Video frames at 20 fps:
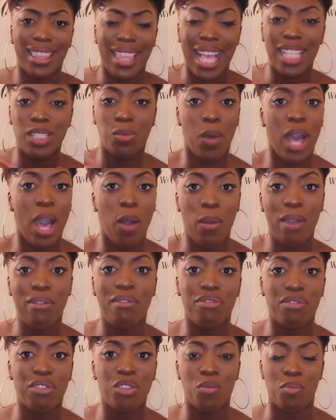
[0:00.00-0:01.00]
That's what I
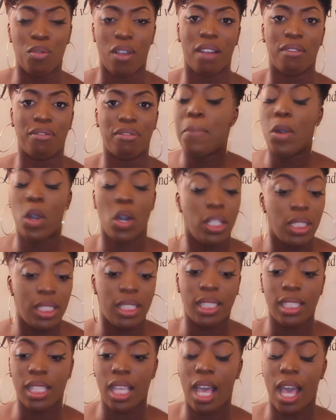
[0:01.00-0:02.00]
went through, bruv.
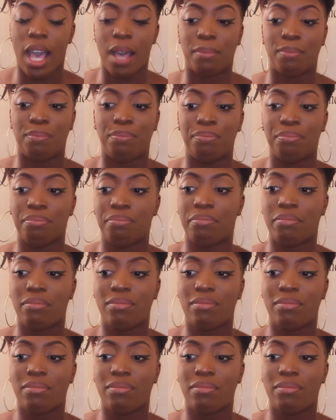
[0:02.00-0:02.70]
But um,